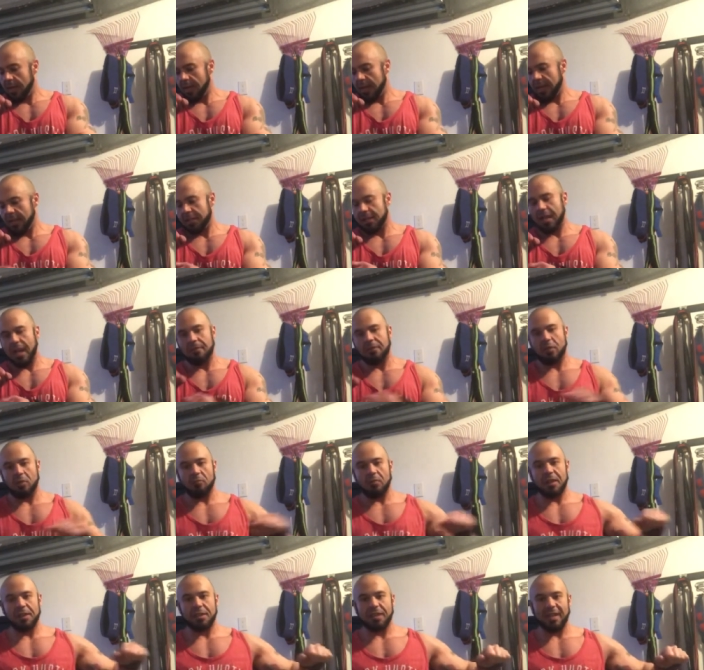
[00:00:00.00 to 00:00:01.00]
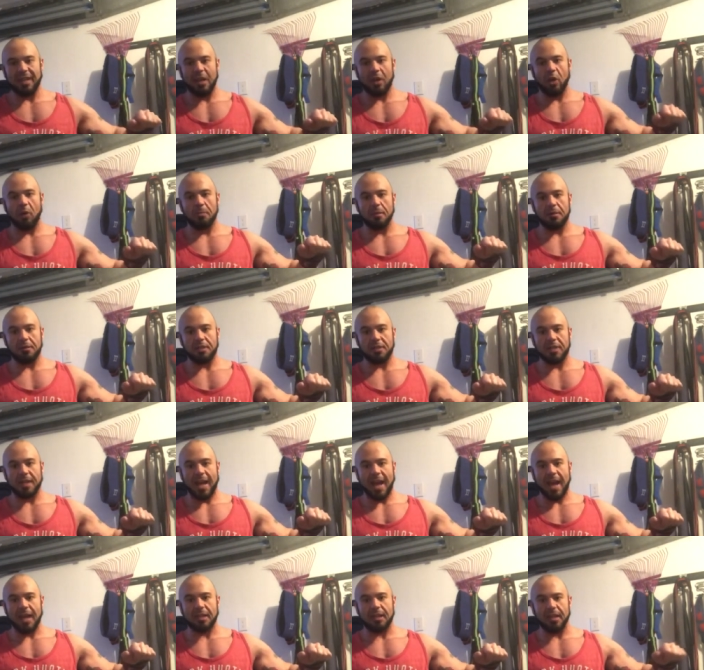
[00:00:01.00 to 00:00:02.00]
is to have your wrists and elbows
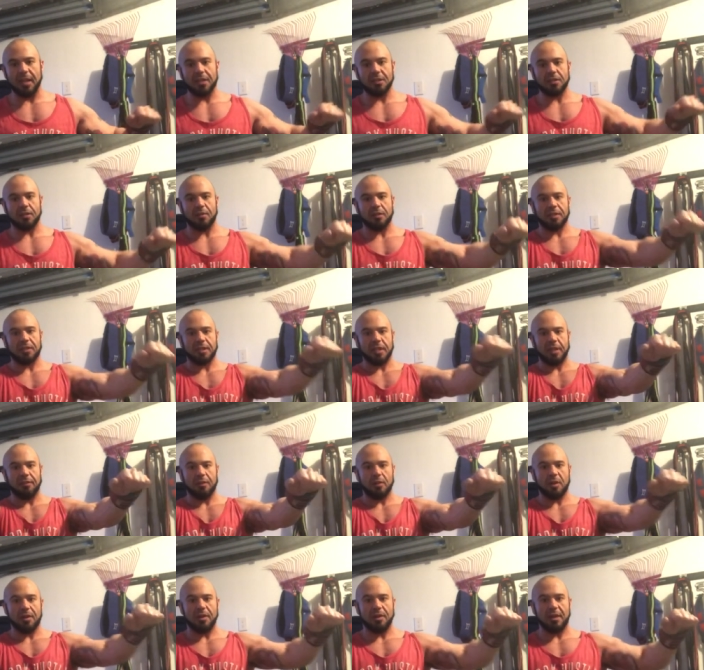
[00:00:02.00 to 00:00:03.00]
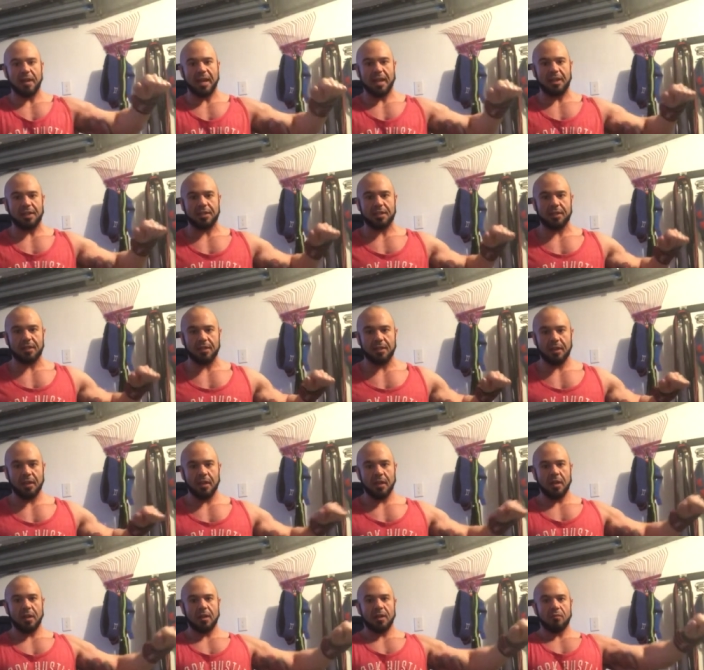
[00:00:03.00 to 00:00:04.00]
stacked and that's going to give you a nice
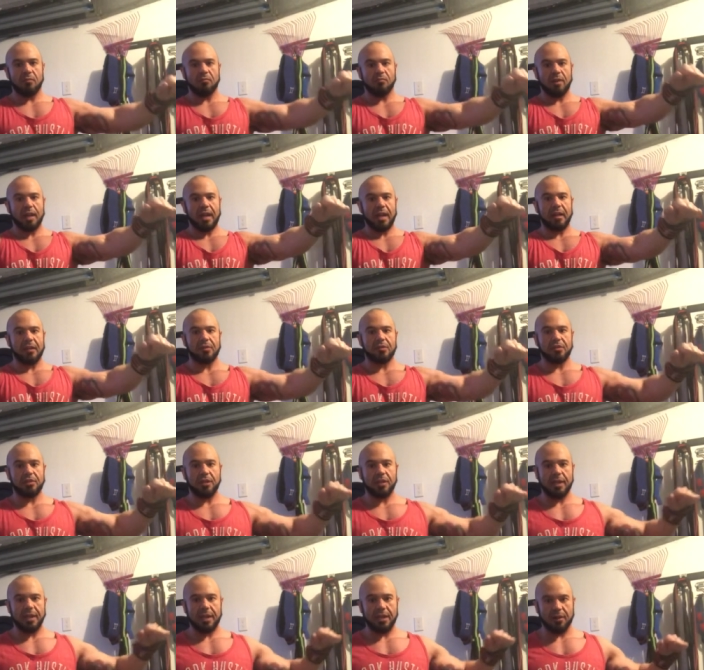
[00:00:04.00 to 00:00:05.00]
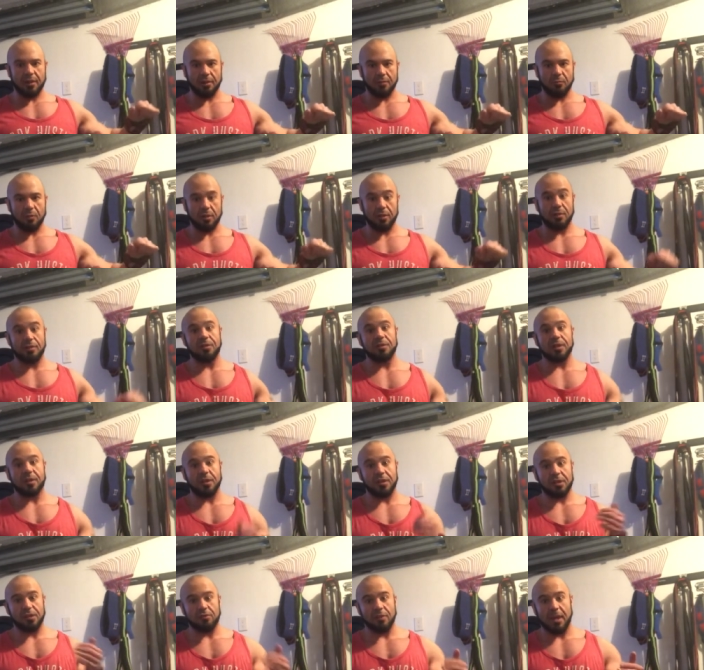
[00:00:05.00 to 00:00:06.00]
range here, whether you're using a
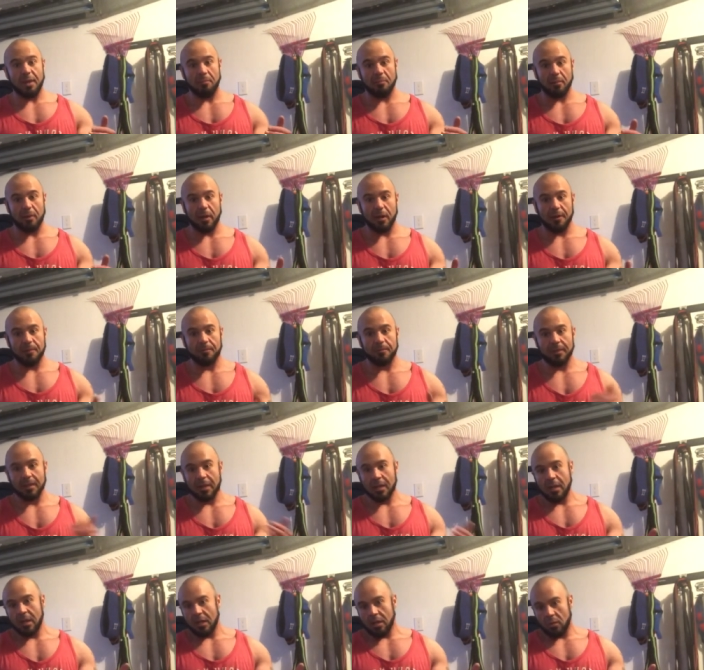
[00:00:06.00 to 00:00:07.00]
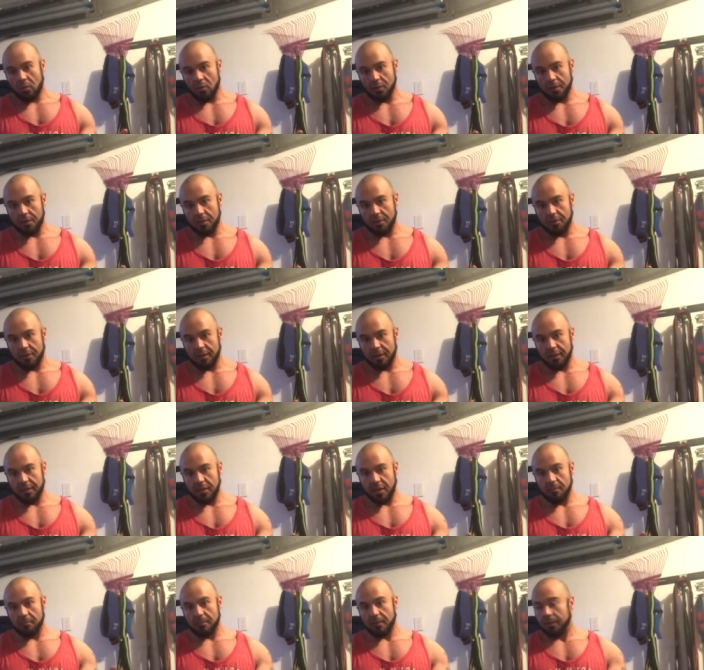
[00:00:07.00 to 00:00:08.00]
straight bar or using
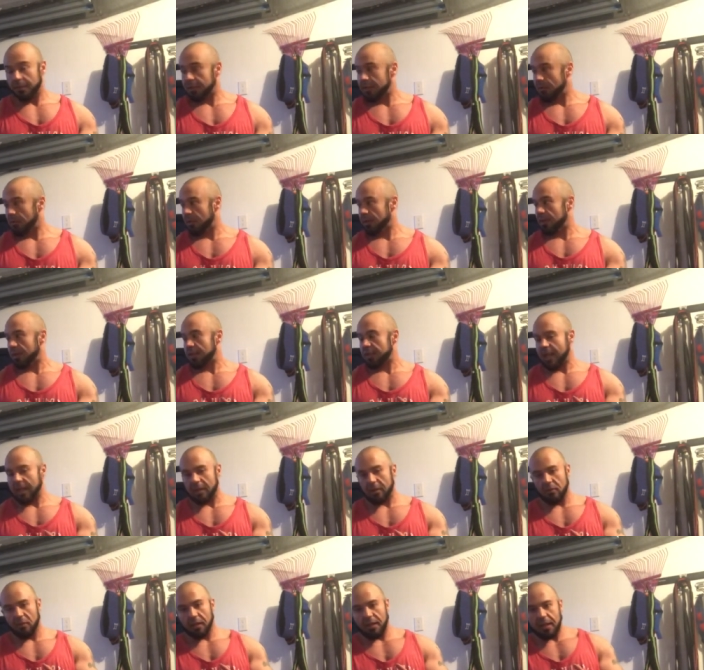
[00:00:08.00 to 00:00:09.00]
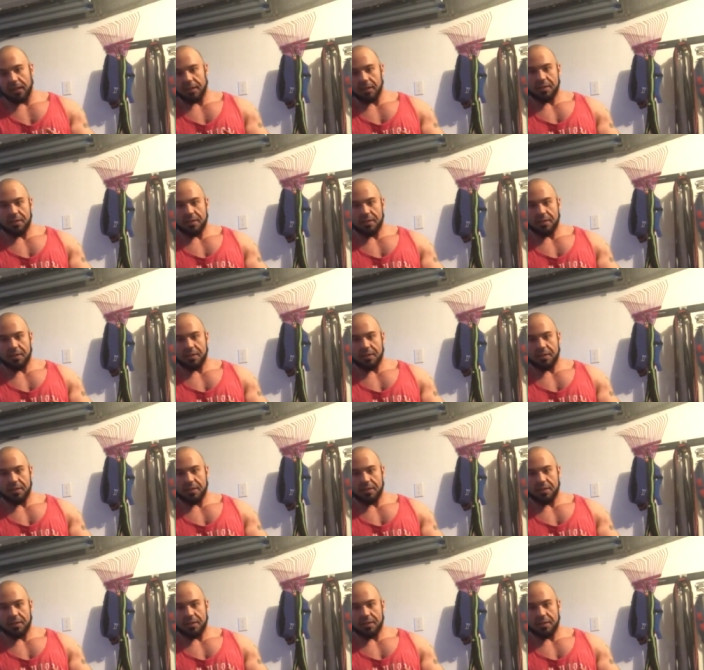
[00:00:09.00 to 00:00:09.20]
dumbbells. So we're gonna take a look at the